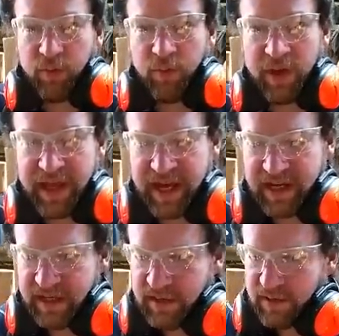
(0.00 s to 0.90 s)
we
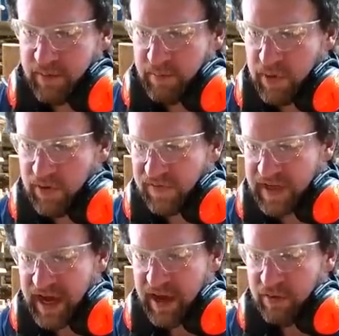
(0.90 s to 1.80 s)
then move
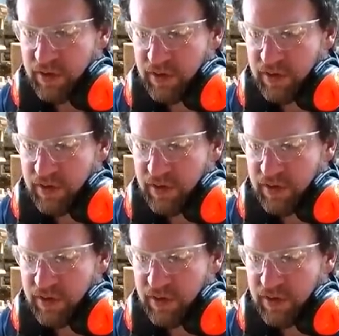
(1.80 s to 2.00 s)
down